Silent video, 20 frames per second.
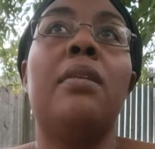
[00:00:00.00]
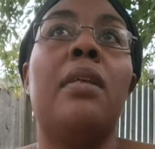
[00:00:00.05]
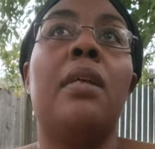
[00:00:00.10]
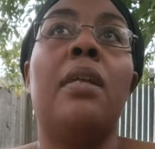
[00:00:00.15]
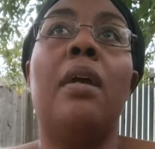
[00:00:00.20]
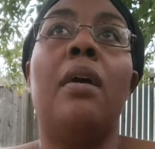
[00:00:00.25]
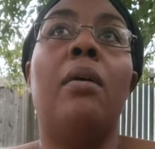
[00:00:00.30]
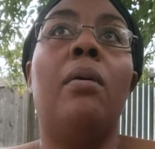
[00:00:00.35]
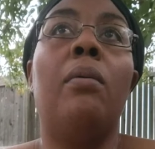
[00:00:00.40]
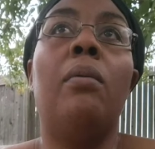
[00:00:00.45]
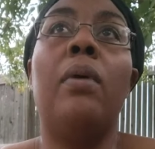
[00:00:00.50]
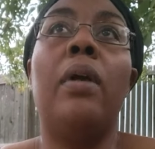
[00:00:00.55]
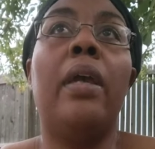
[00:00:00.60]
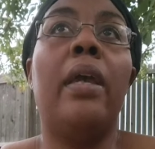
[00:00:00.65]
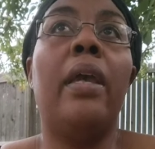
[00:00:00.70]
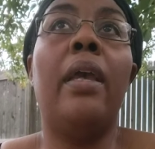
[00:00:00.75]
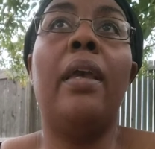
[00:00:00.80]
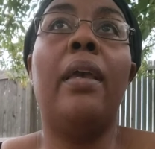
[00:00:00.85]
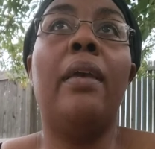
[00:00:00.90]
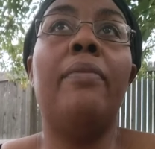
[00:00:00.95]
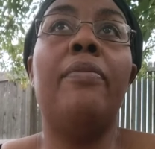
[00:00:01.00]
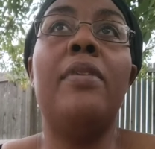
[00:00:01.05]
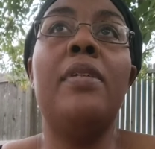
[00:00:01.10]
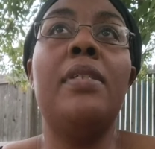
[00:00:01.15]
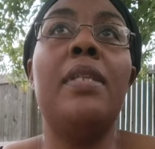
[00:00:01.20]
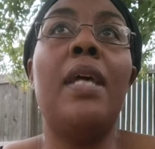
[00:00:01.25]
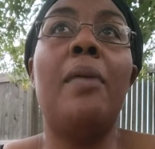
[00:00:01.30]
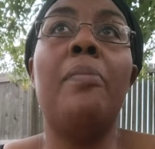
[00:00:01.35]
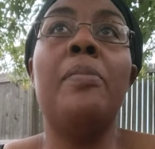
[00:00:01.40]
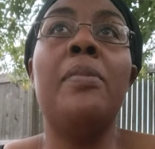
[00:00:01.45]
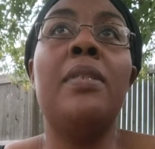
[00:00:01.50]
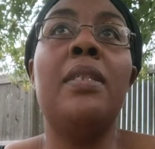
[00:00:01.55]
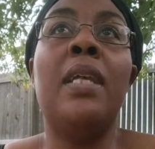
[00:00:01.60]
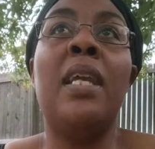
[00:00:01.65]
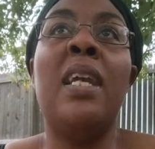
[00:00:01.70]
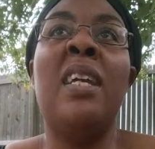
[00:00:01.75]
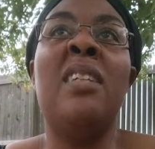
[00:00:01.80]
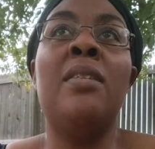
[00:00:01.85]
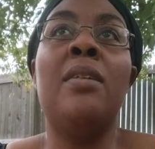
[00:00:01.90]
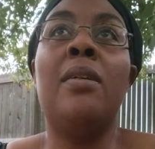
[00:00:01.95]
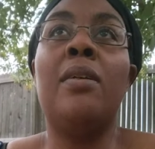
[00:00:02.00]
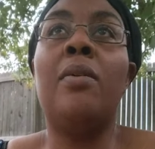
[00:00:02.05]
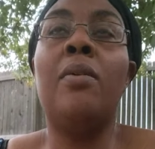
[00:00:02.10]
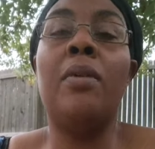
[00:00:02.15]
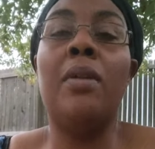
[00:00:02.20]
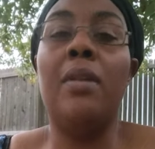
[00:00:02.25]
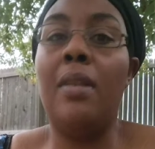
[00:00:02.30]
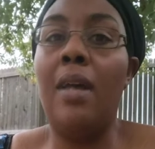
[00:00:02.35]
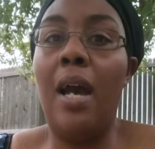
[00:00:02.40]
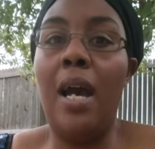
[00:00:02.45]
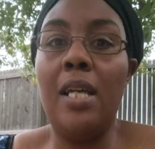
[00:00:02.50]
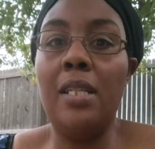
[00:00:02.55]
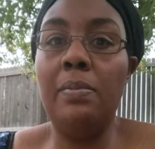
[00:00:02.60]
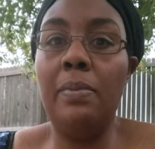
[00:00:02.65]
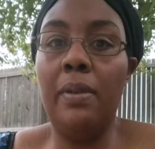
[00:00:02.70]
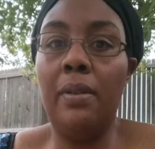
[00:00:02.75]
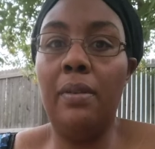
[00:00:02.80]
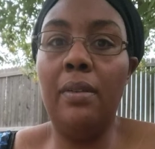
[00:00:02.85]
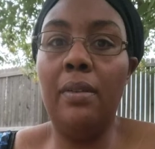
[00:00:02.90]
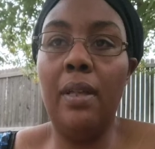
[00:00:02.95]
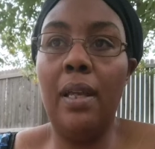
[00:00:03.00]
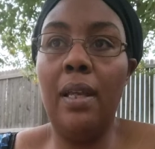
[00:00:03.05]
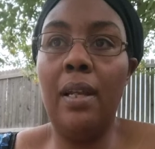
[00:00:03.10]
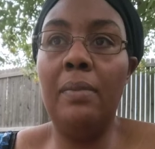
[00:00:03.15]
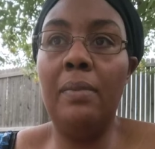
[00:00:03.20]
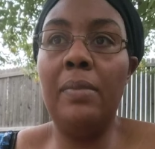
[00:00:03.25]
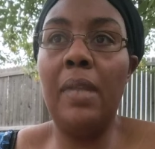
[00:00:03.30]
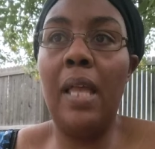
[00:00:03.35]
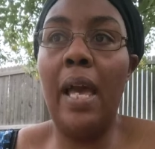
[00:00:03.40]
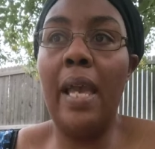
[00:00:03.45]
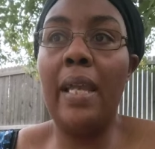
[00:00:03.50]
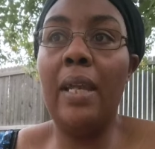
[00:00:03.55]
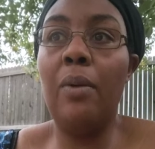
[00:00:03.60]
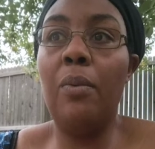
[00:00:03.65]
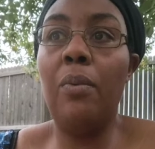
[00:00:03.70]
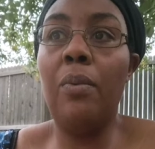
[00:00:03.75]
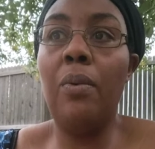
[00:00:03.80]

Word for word: you know, if this happens again, you're going to the hospital. And I'm like,